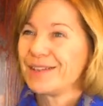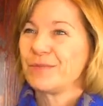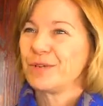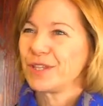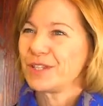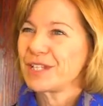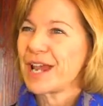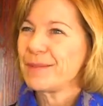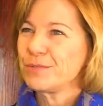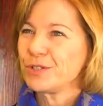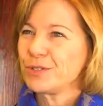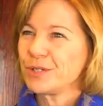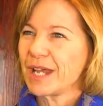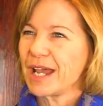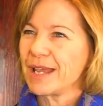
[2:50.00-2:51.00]
with type
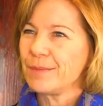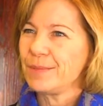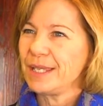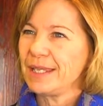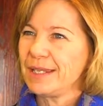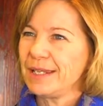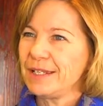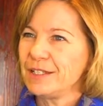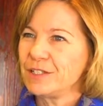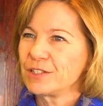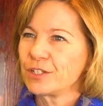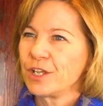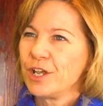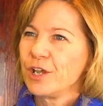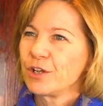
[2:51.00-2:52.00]
2 diabetes
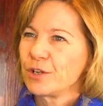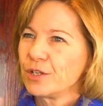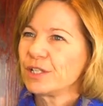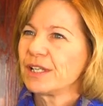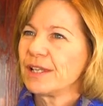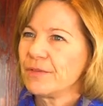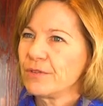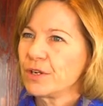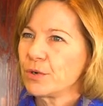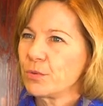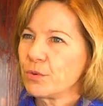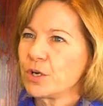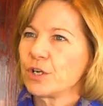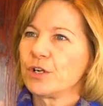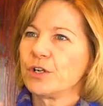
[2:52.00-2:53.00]
could live in a
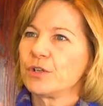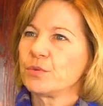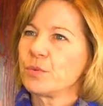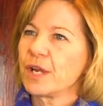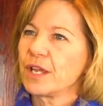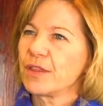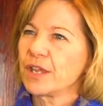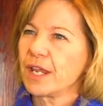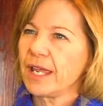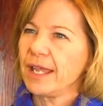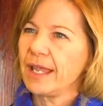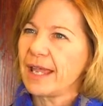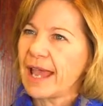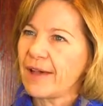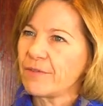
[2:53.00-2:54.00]
world where
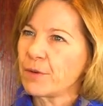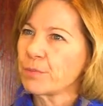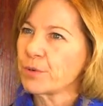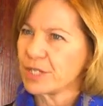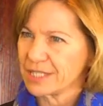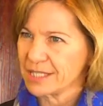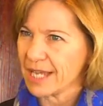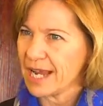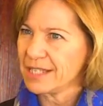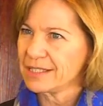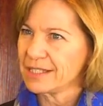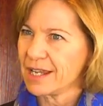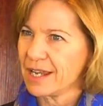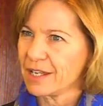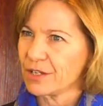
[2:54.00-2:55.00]
they have a precise
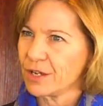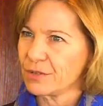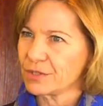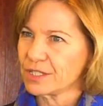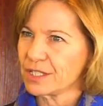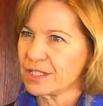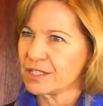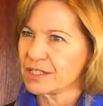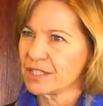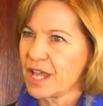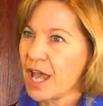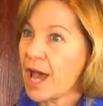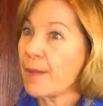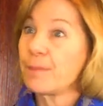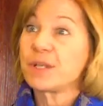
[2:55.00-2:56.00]
diagnosis,
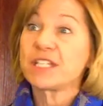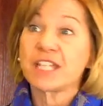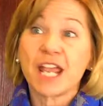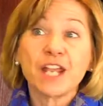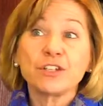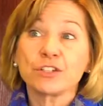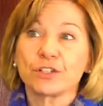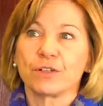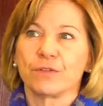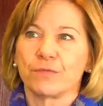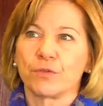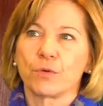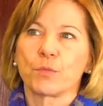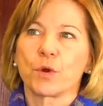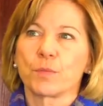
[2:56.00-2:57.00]
a potential
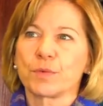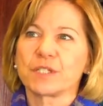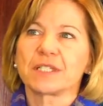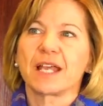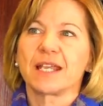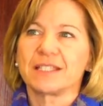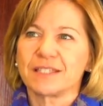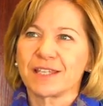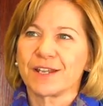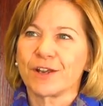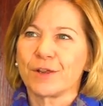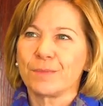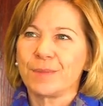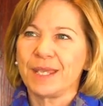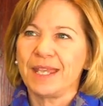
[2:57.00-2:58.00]
for more precise
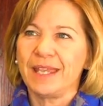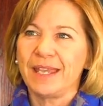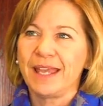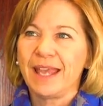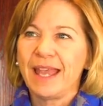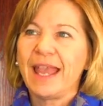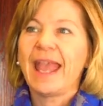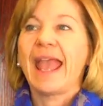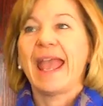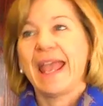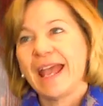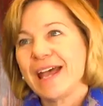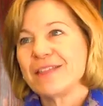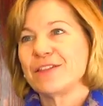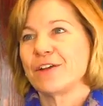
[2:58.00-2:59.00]
therapy,
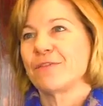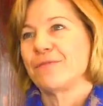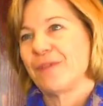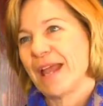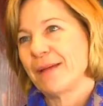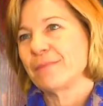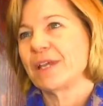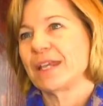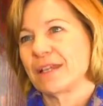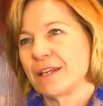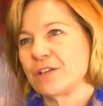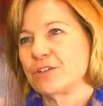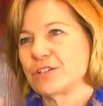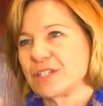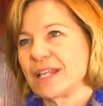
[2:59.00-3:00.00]
and their family can
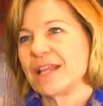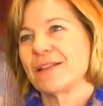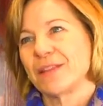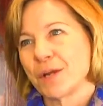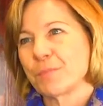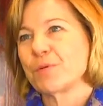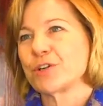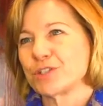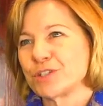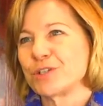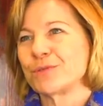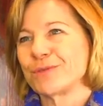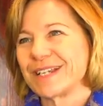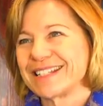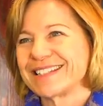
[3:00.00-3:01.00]
understand their
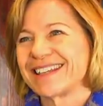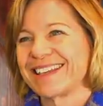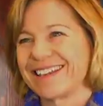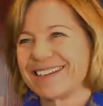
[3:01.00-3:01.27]
personal risk.